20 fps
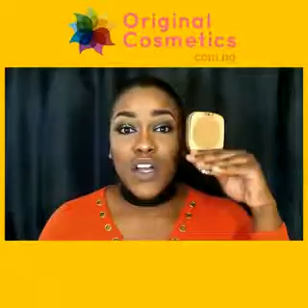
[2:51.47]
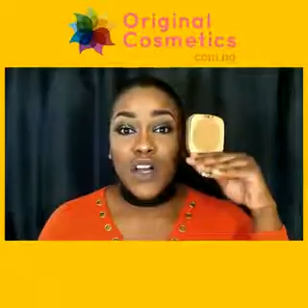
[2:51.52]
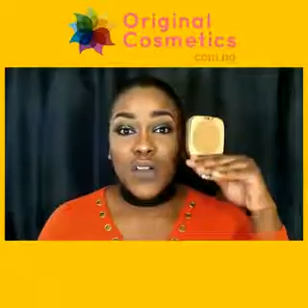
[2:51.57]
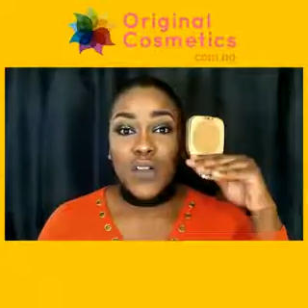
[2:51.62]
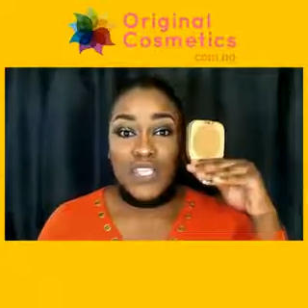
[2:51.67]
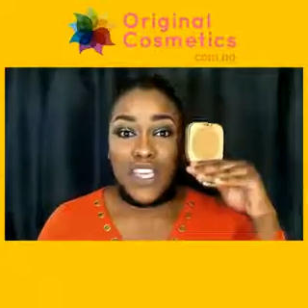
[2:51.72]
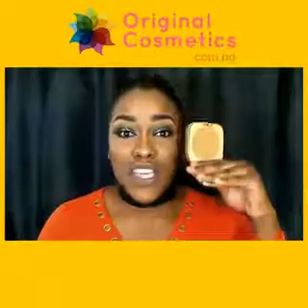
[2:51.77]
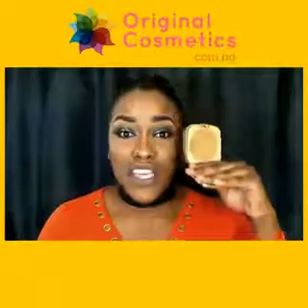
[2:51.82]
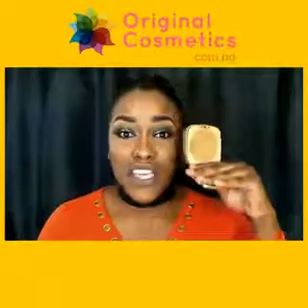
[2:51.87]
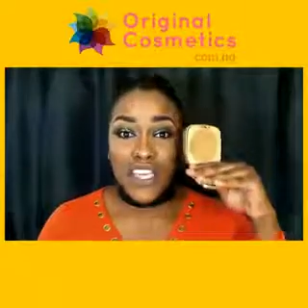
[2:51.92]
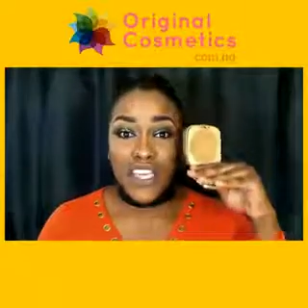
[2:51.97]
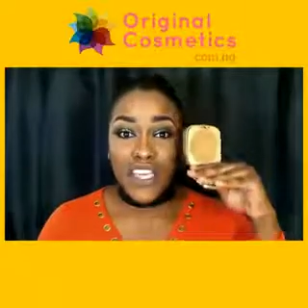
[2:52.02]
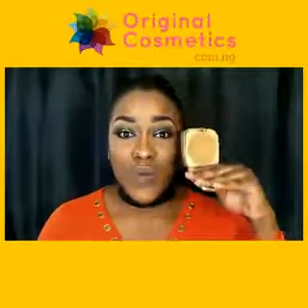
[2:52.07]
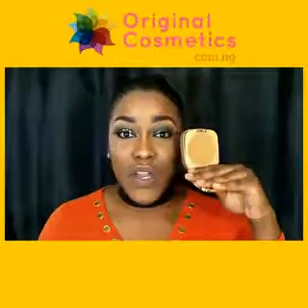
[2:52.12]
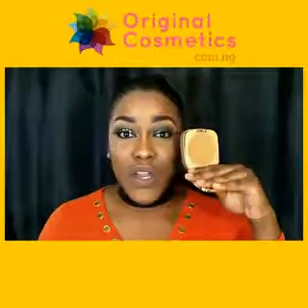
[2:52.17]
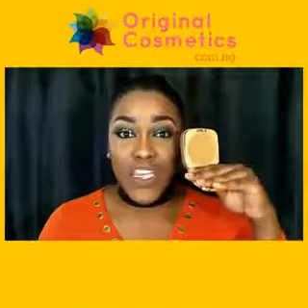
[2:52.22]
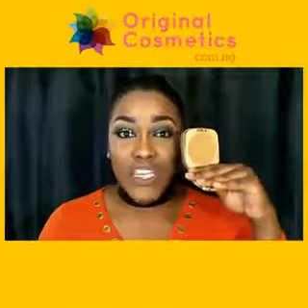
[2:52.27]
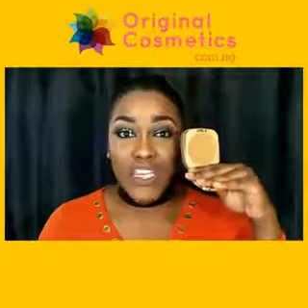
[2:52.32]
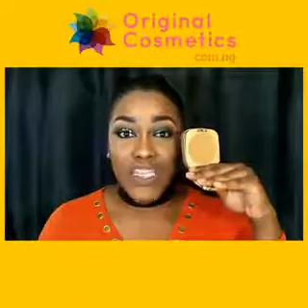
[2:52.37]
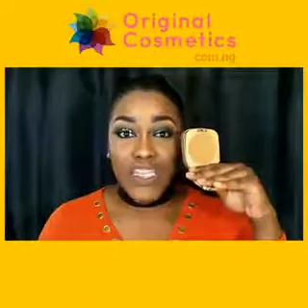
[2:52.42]
So I would say
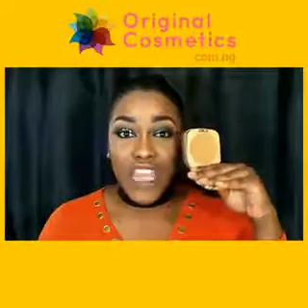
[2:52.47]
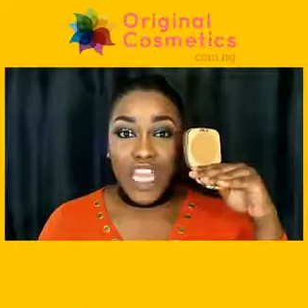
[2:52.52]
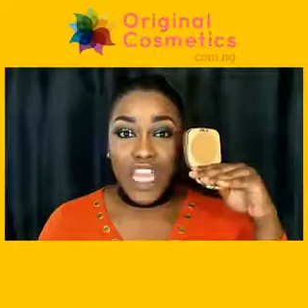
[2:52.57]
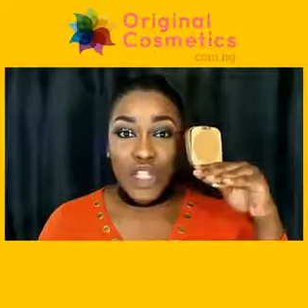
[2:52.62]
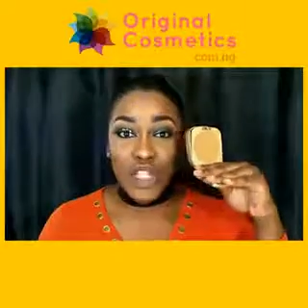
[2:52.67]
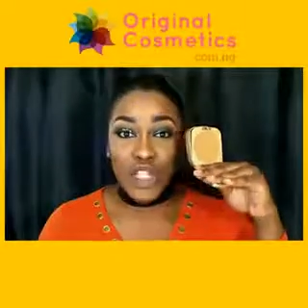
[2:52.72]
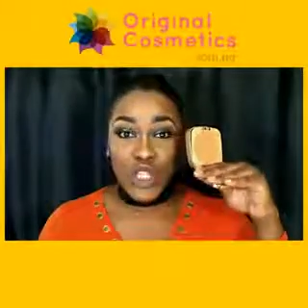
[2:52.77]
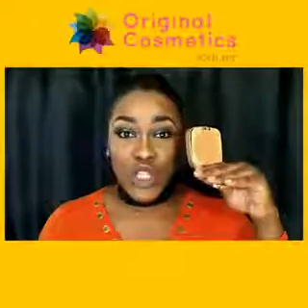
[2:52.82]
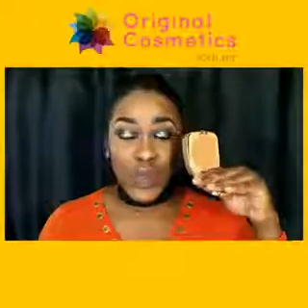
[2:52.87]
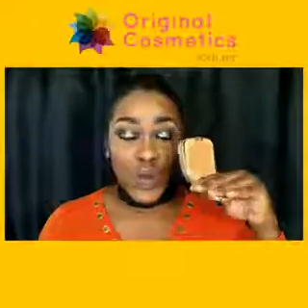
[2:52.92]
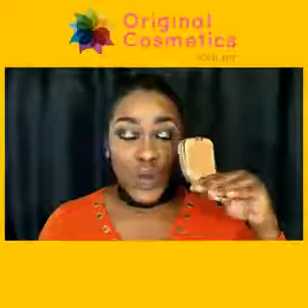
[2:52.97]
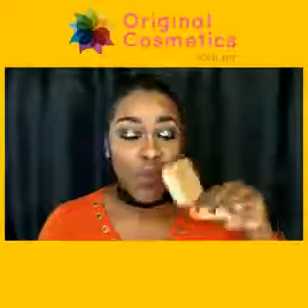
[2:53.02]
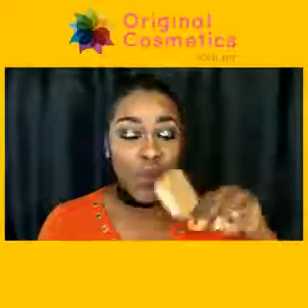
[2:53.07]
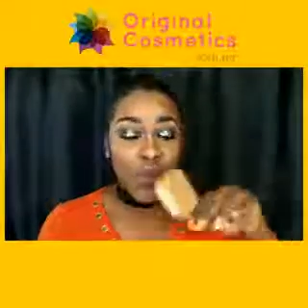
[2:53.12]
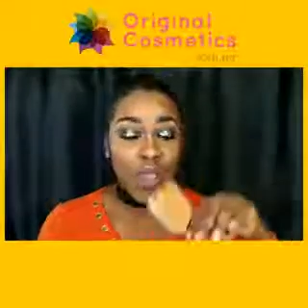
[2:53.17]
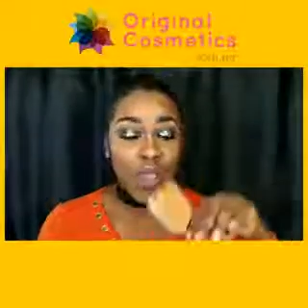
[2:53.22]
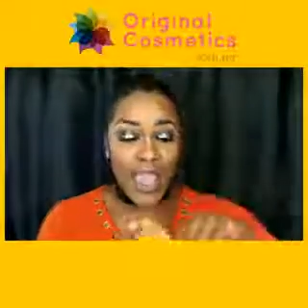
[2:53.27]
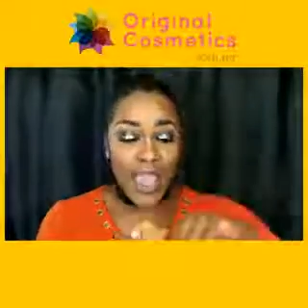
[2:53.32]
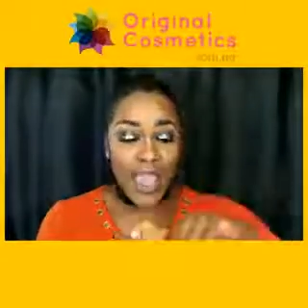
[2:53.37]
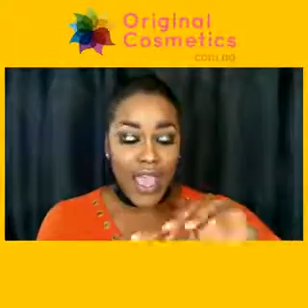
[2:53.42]
this one is a
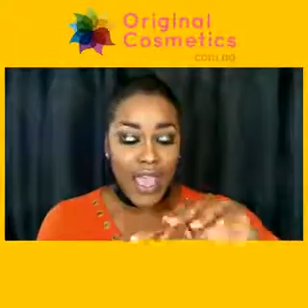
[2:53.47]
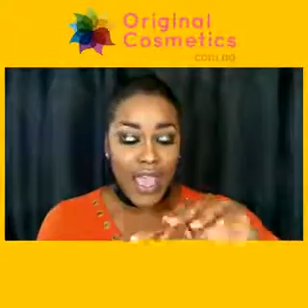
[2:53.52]
dupe,